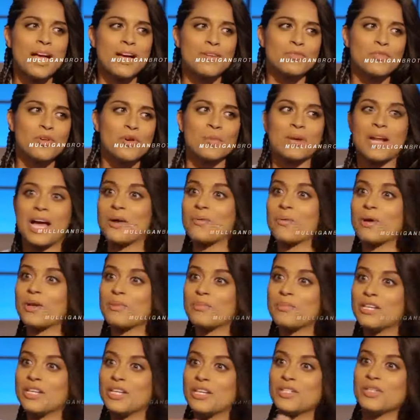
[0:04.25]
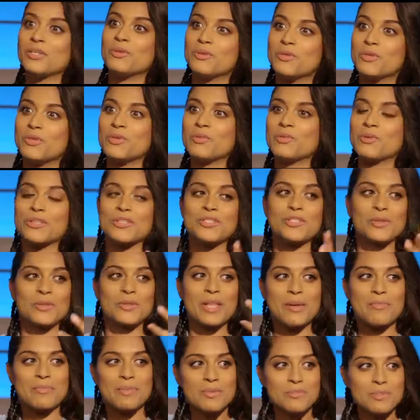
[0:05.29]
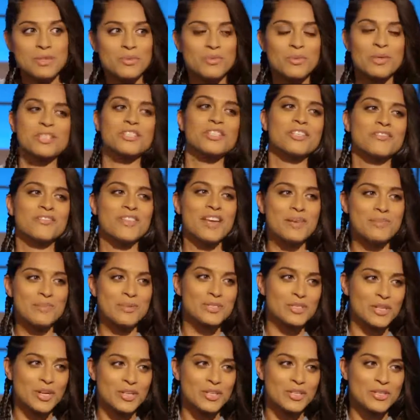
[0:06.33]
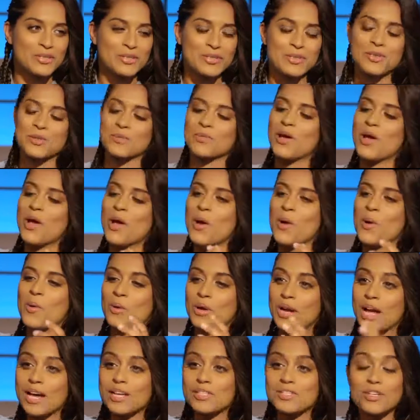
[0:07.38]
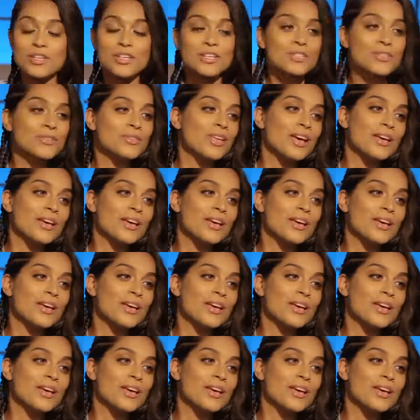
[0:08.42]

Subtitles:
platform and I want to be a YouTuber, so let me be rich and famous on YouTube. When I started in